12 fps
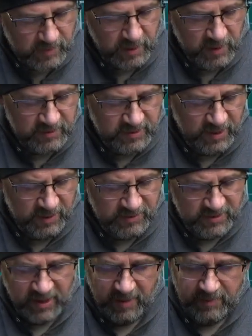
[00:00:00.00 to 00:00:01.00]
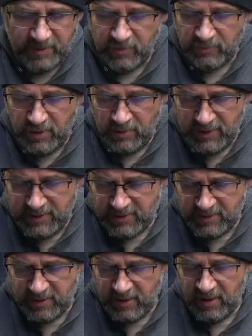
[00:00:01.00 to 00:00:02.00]
Scenario set up in the
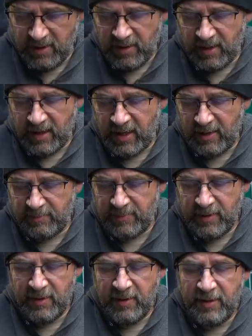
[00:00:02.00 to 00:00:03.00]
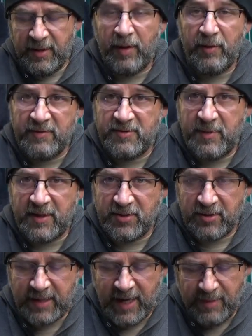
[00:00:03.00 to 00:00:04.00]
ruins. Now we have
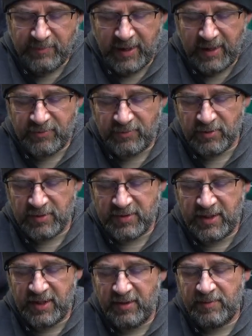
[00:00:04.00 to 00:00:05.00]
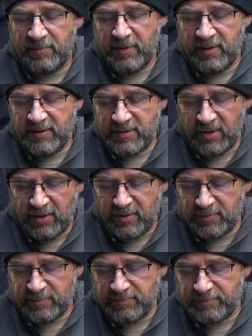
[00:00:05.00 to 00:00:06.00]
special game length rules here.
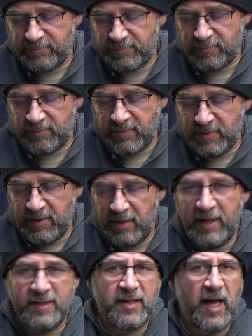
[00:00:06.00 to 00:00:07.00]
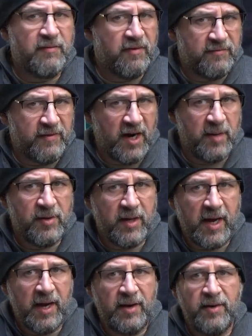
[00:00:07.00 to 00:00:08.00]
So it's kind of a variable
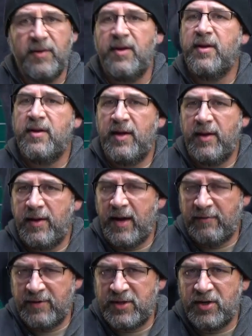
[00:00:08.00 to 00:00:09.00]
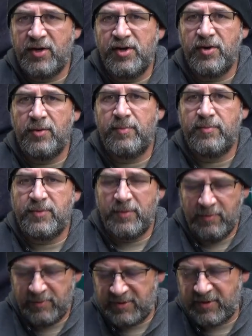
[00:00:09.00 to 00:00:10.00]
end. Every turn you're
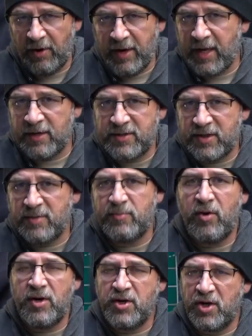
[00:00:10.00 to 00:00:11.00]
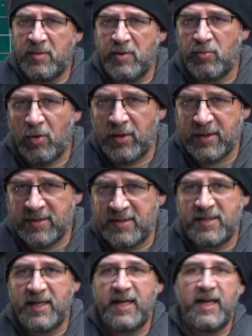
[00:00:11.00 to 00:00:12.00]
starting at a certain point, you're going to be rolling to
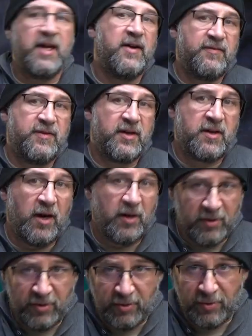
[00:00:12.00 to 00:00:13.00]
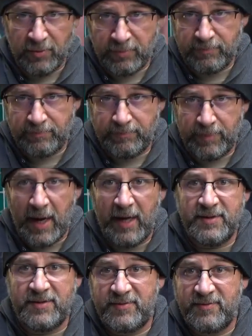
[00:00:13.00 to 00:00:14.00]
see if the cargo
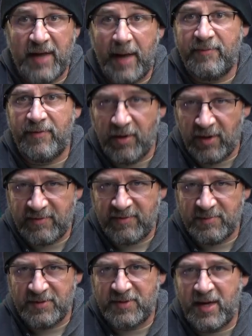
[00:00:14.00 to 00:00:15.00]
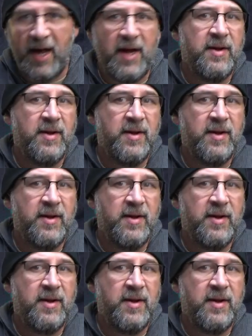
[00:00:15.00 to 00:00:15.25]
pods stop falling from the sky.